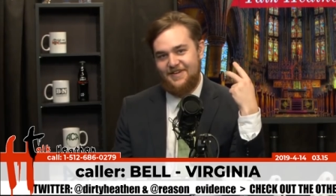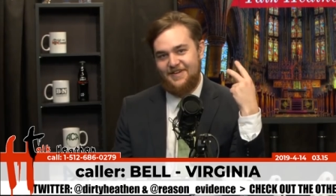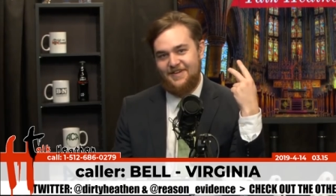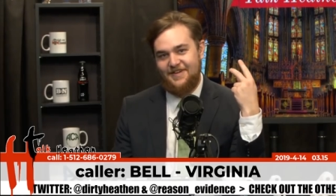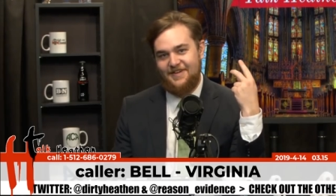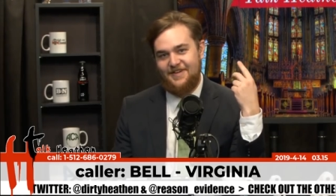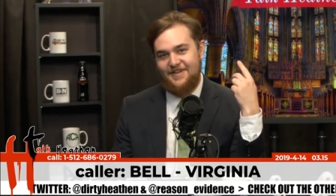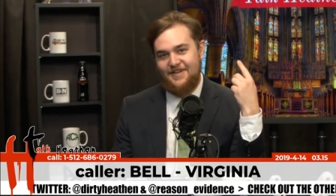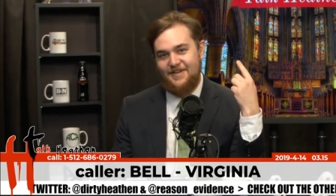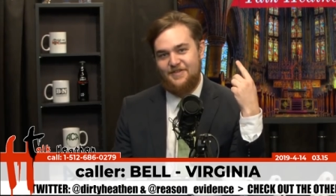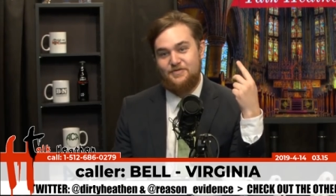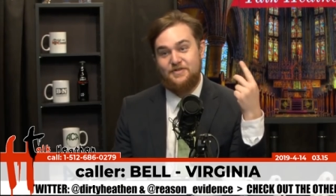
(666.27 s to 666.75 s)

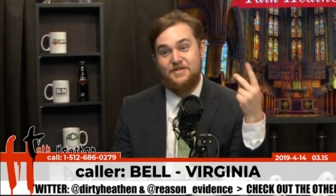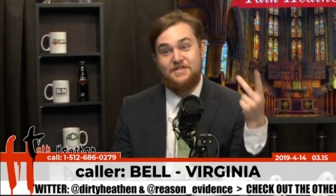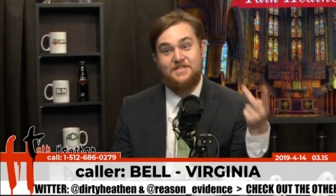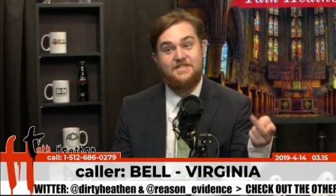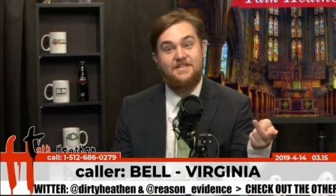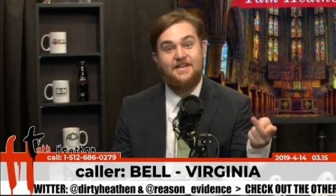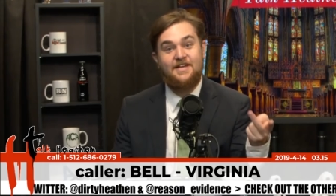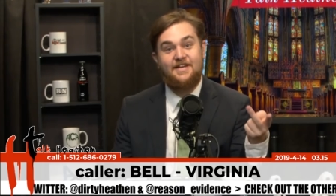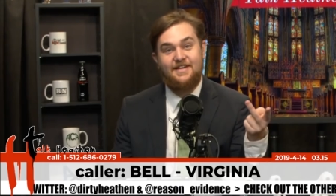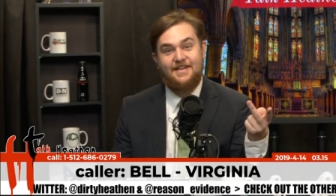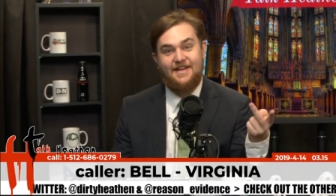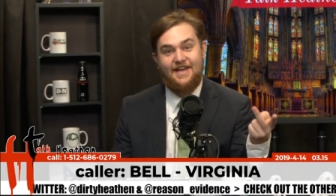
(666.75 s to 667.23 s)
Uh, every
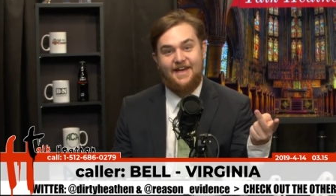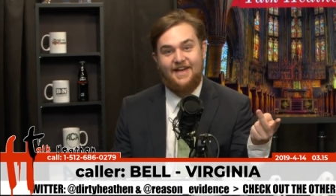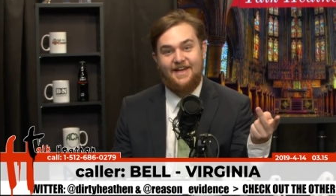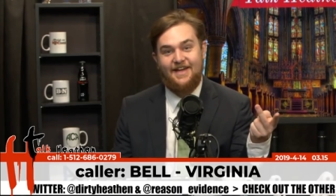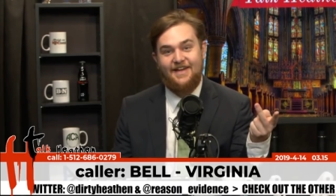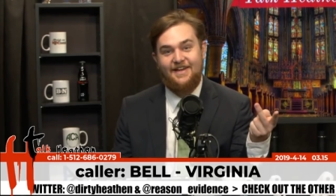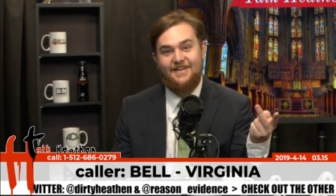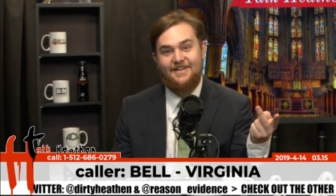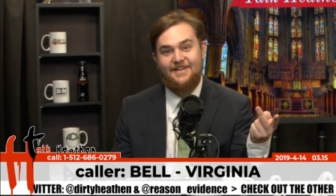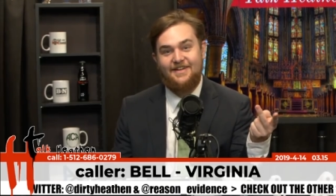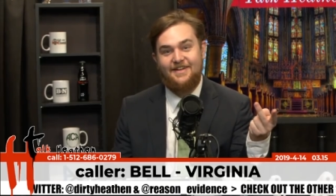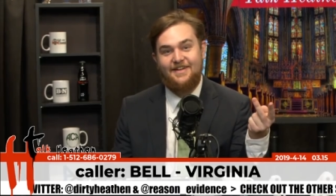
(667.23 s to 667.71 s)

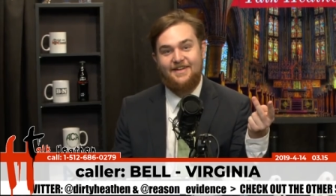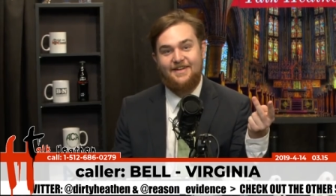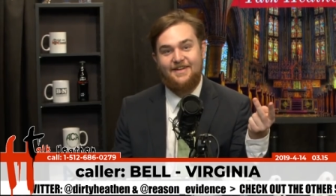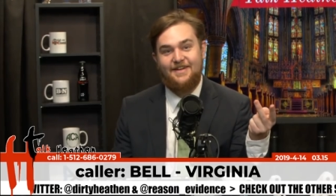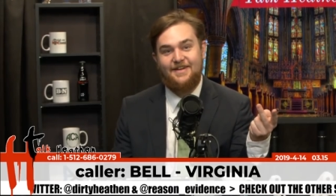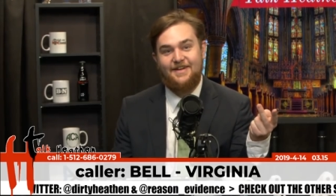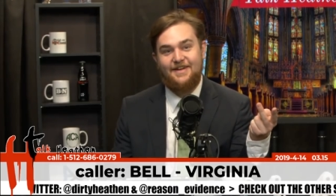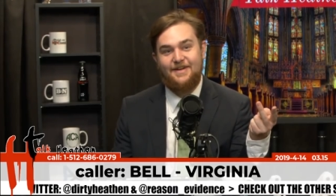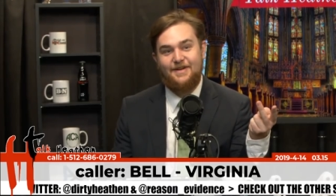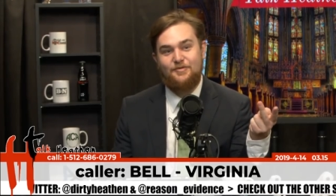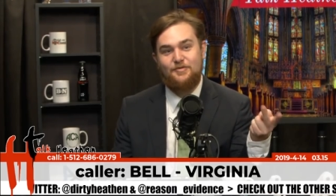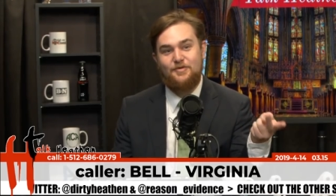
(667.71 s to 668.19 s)
Sunday
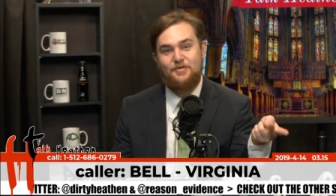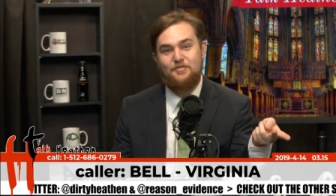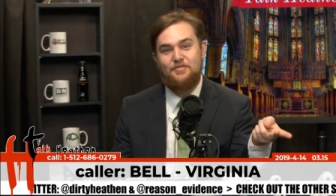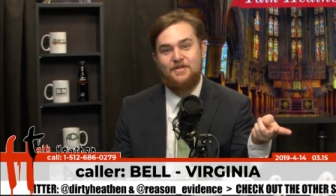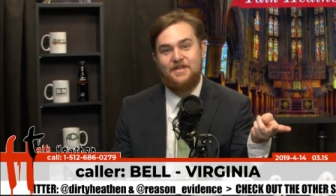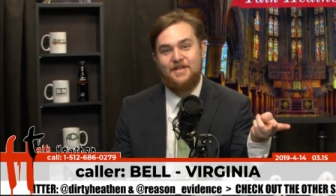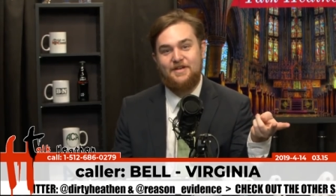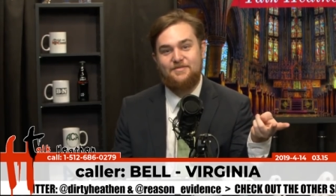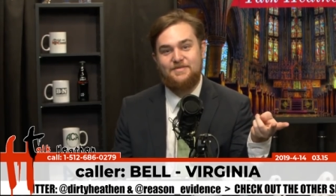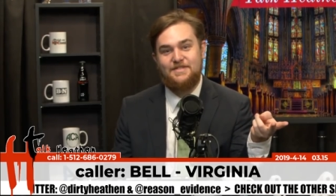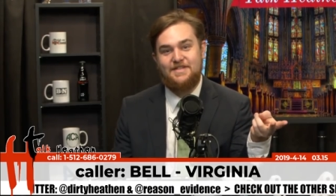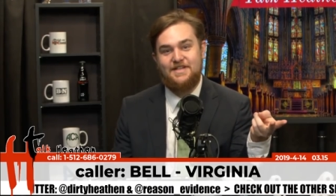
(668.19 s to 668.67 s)
at, at uh,
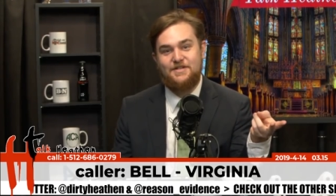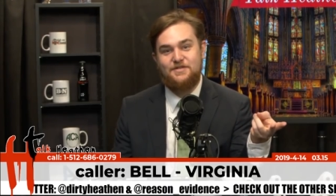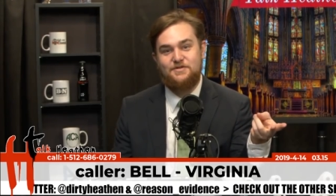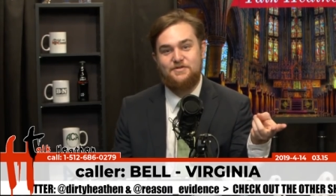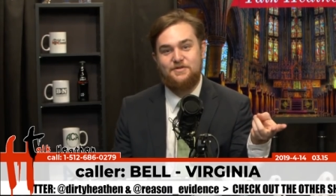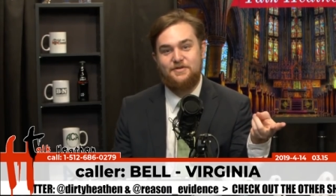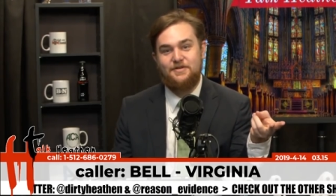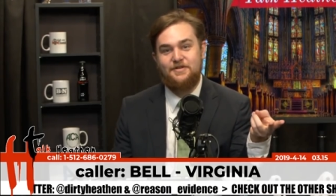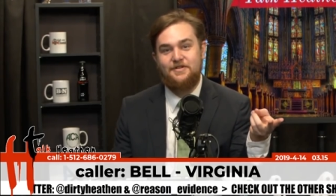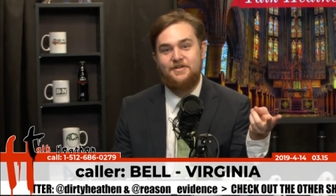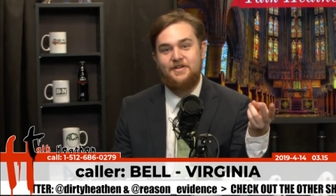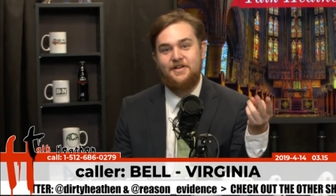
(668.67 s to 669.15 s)
1 p.m.
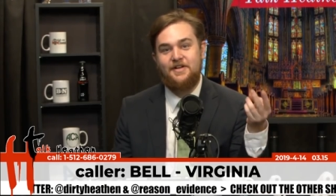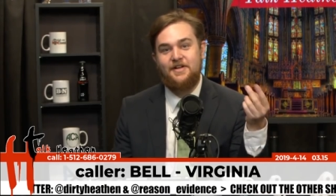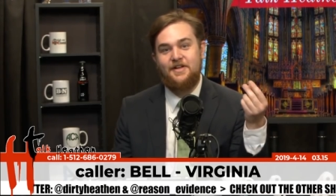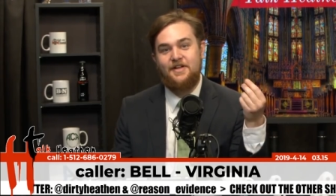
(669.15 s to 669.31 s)
Central.